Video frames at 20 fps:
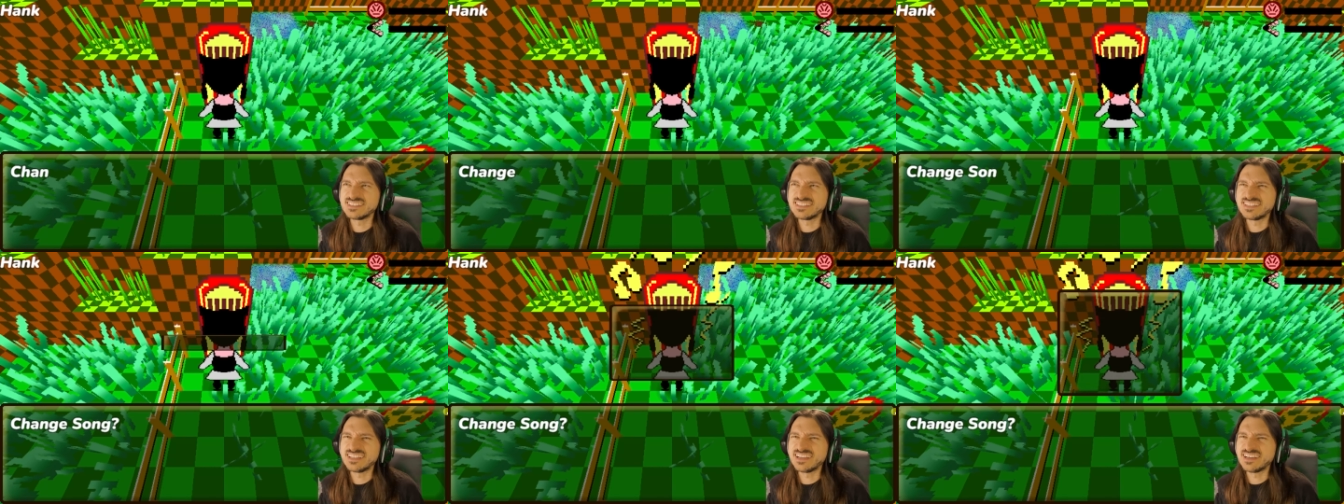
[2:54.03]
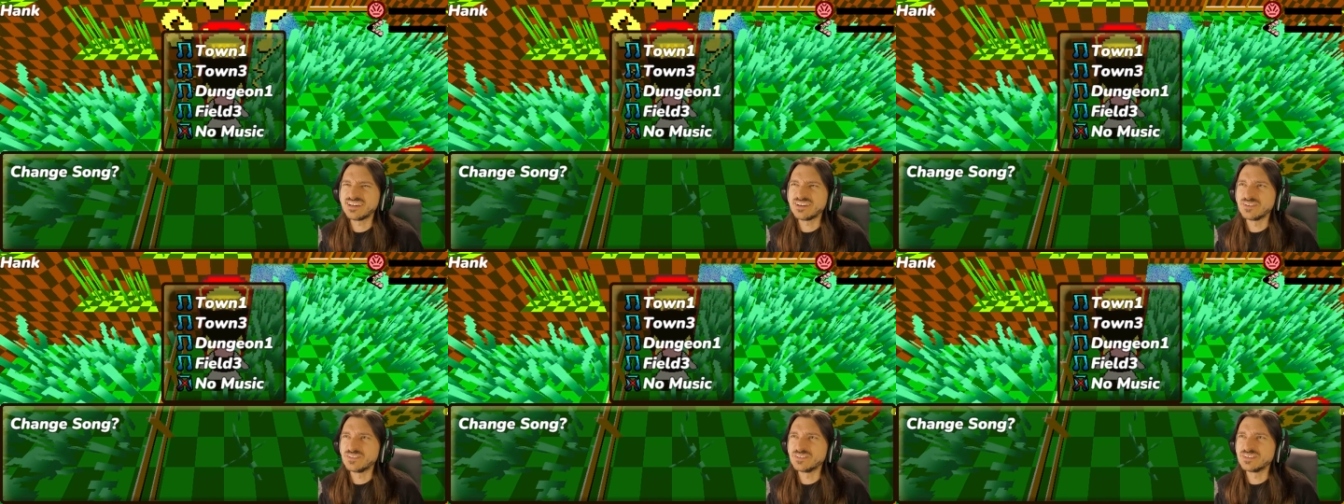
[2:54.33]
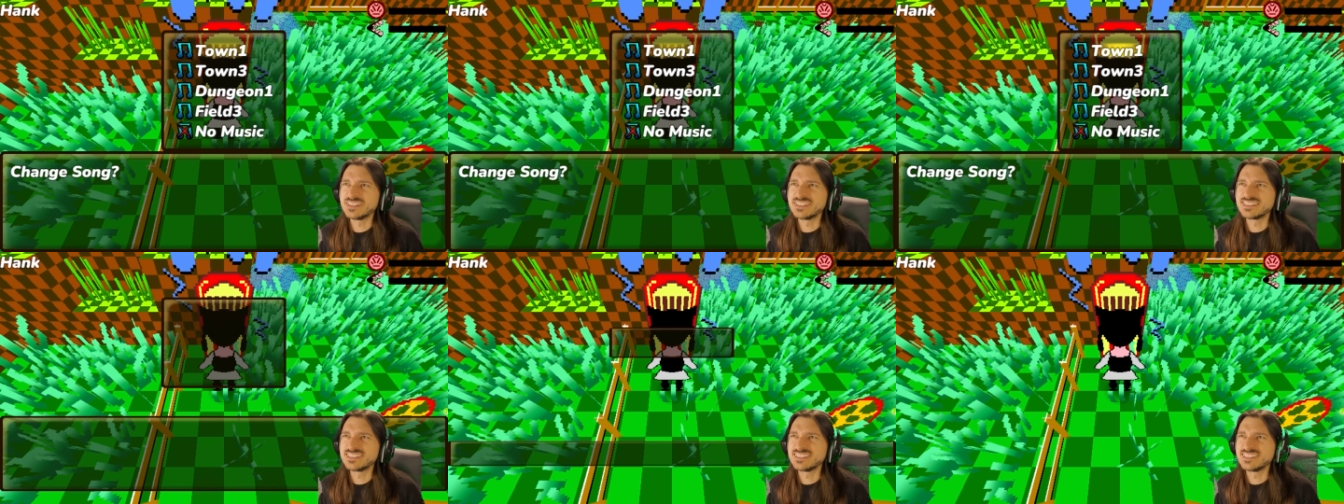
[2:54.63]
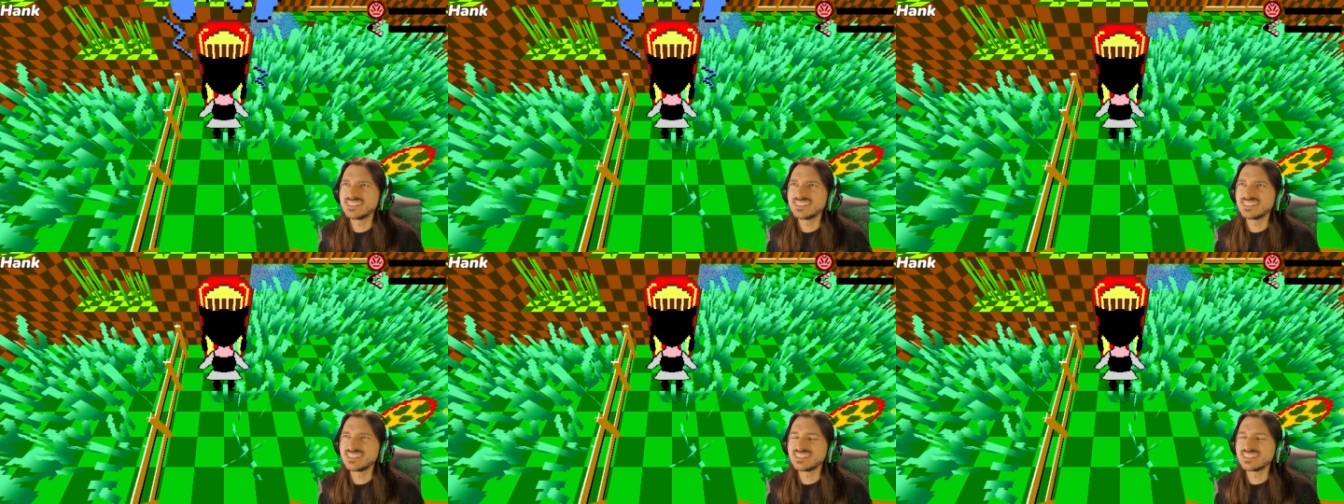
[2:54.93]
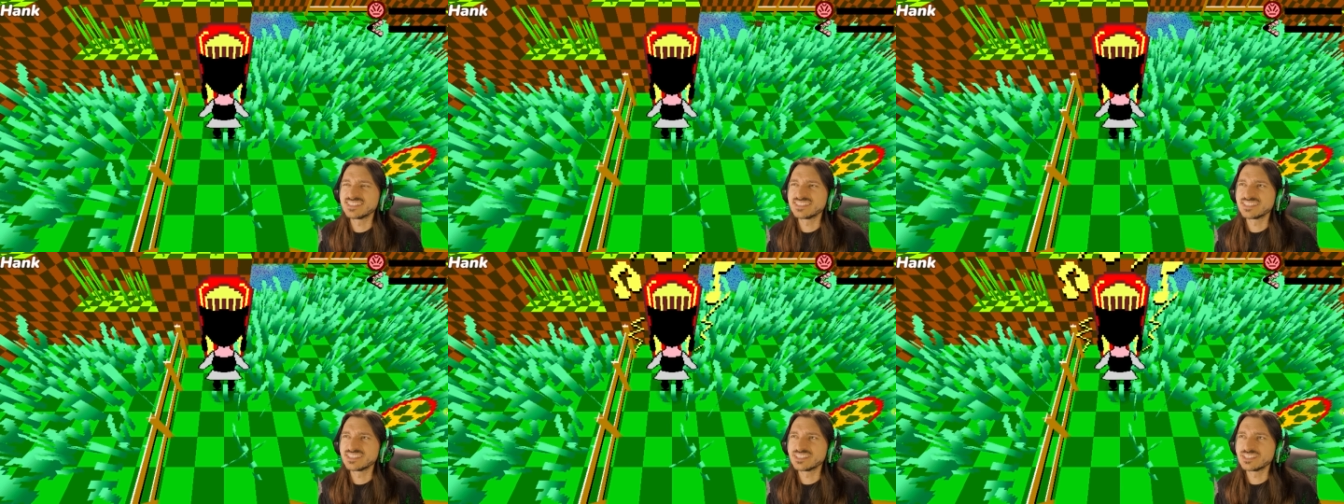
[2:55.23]
No.
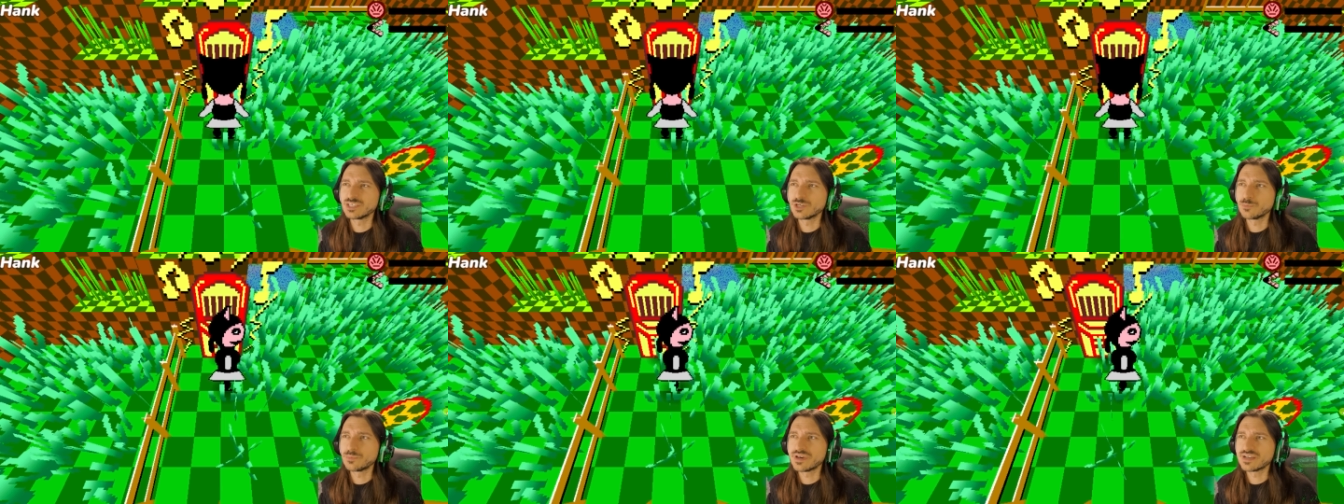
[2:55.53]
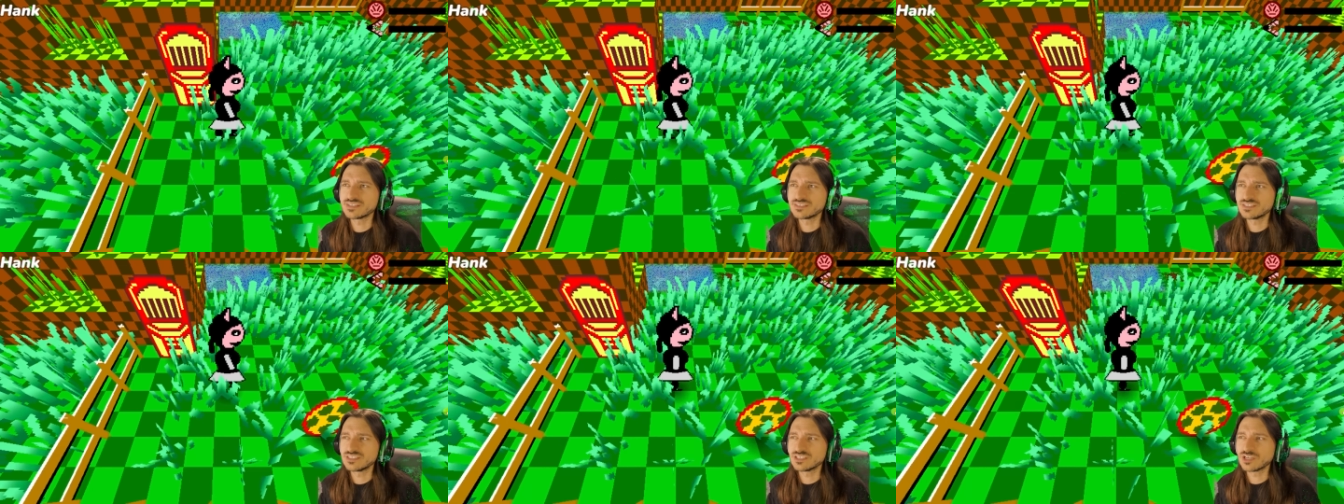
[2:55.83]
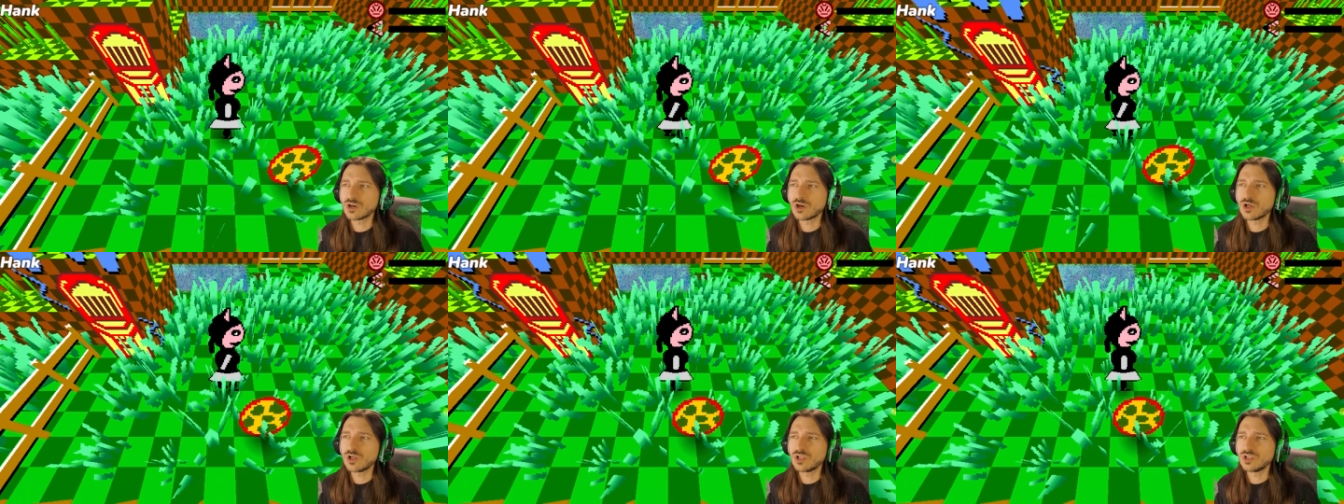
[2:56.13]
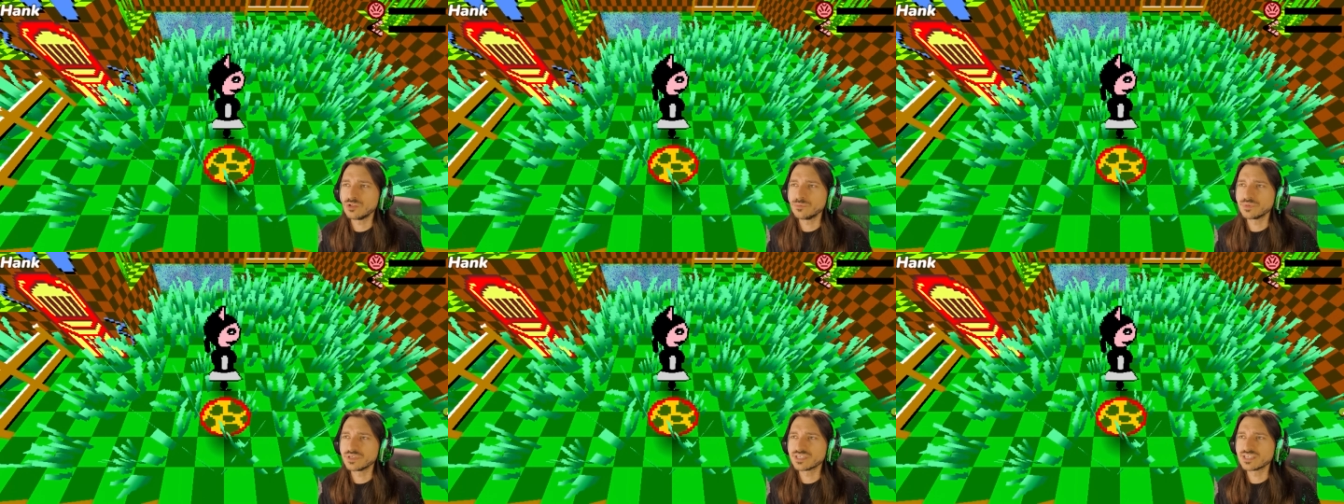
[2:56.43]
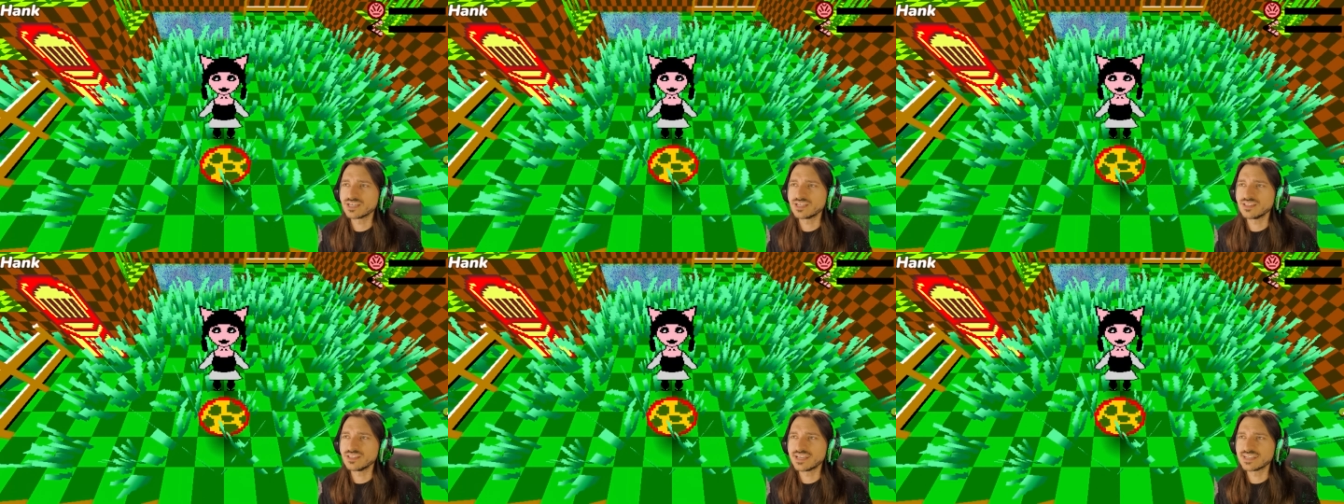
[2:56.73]
Go back to calm and
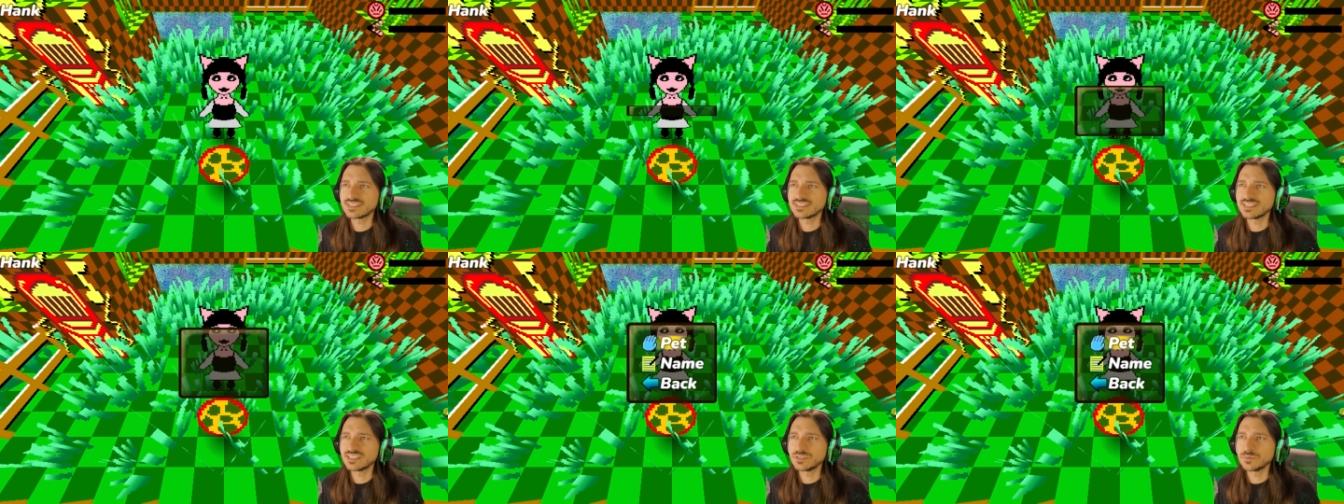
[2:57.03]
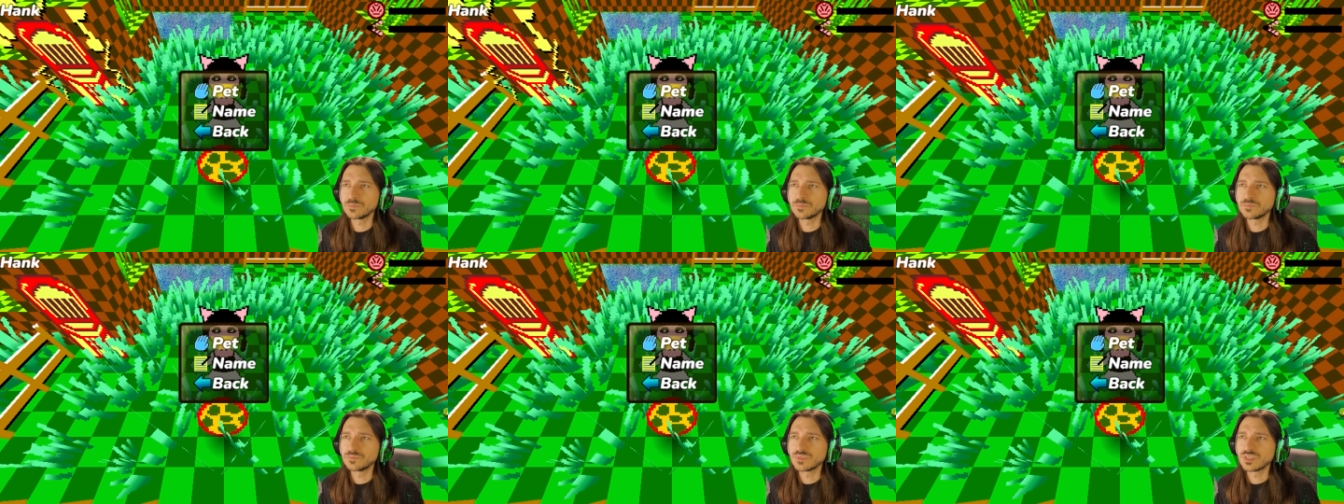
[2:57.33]
collected.